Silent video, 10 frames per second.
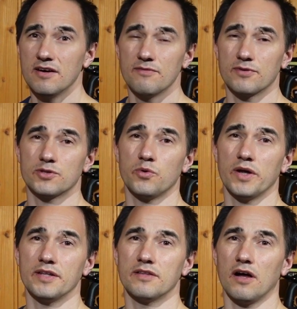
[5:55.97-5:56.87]
For
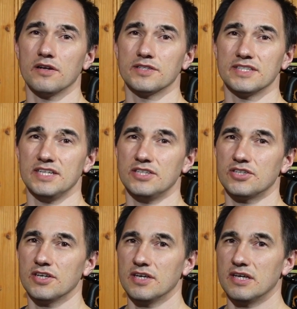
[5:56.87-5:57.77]
$20
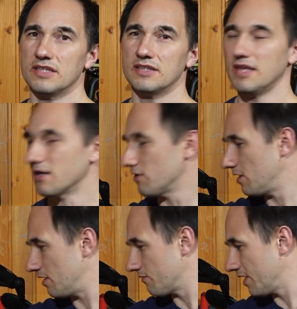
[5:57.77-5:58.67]
each, they're
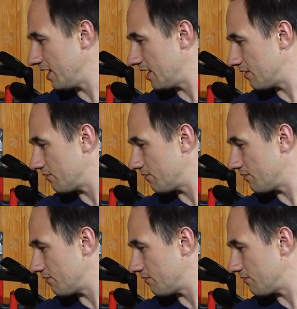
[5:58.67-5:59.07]
a really,